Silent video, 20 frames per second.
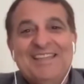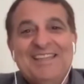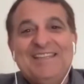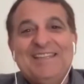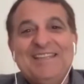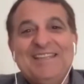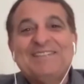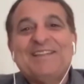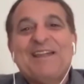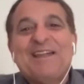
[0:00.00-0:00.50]
It
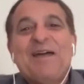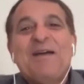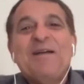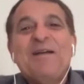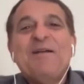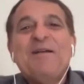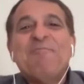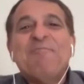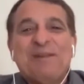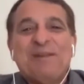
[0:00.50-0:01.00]
is
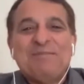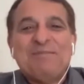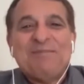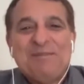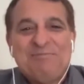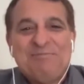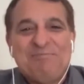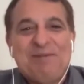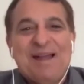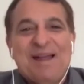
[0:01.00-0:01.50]

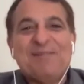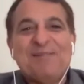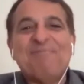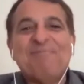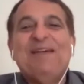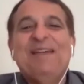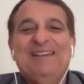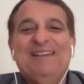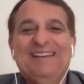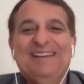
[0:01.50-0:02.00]
better.
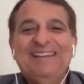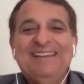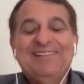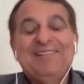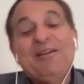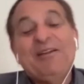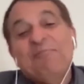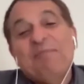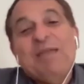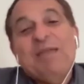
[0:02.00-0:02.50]

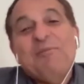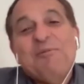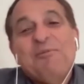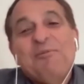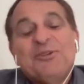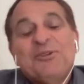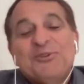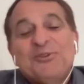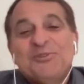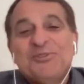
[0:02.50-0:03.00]
Yeah, maybe
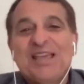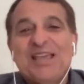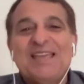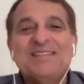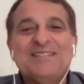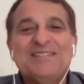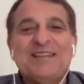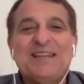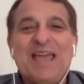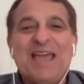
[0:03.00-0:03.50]
we should
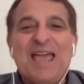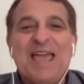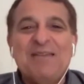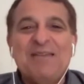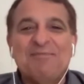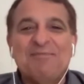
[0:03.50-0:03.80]
change the name.